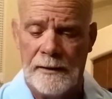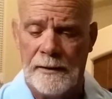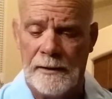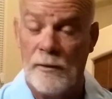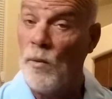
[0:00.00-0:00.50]

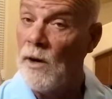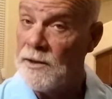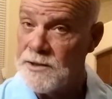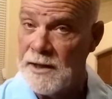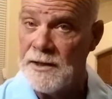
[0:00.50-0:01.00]

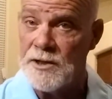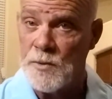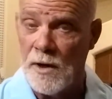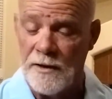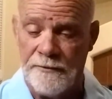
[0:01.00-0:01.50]
One's going to
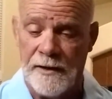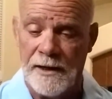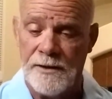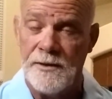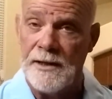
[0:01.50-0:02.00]
disqualify
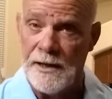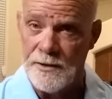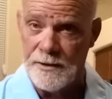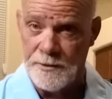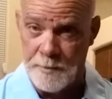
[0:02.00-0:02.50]
you. The
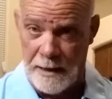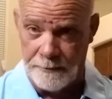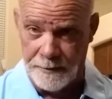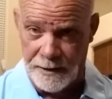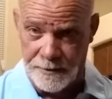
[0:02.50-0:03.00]
other is
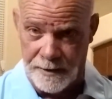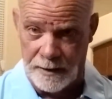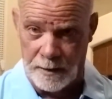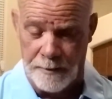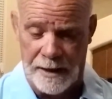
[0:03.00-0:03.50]
probably going to create a
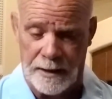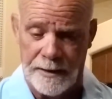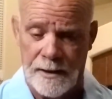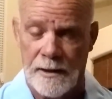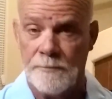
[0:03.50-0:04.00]
little
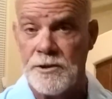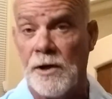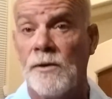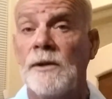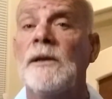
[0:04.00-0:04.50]
bodily harm.
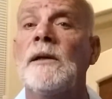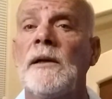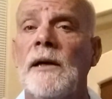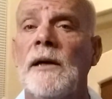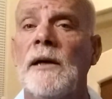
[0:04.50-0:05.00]
So,
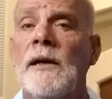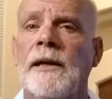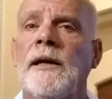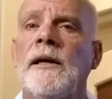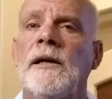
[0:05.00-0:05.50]
again,
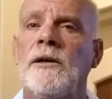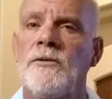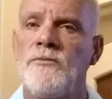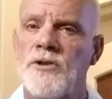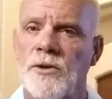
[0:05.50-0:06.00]

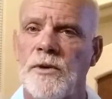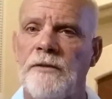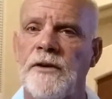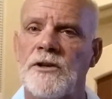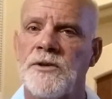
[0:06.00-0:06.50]

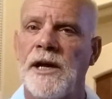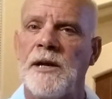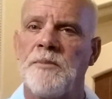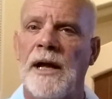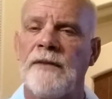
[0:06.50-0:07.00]
terrific
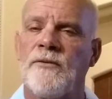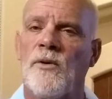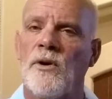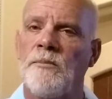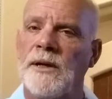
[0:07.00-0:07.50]
training
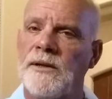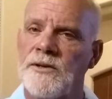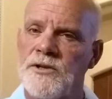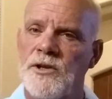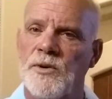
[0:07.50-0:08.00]
platform, but
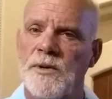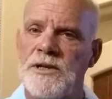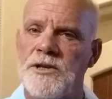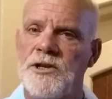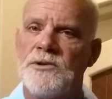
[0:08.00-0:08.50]
there's no
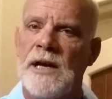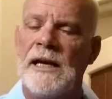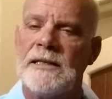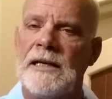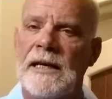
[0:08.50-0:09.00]
reason you
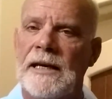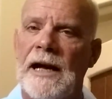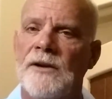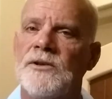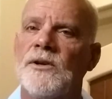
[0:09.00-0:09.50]
can't take it
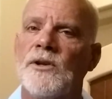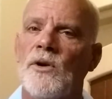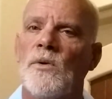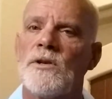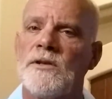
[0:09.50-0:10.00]
out during the
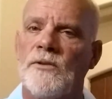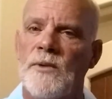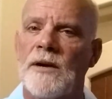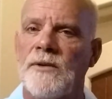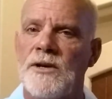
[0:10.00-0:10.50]
course of a
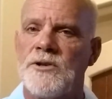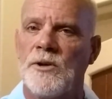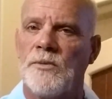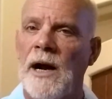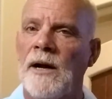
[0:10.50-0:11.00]

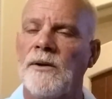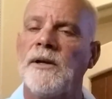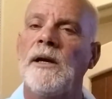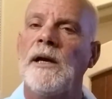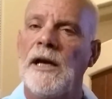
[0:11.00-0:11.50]
recreational
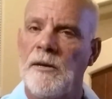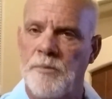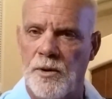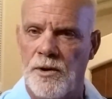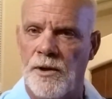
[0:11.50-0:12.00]
round and
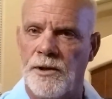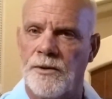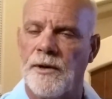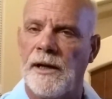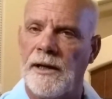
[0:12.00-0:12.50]
put it on the
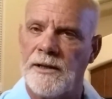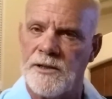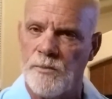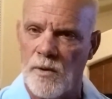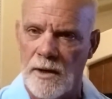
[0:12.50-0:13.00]
green and get
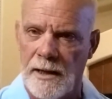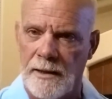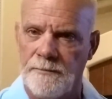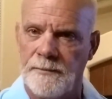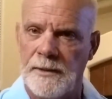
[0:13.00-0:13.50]
some work in.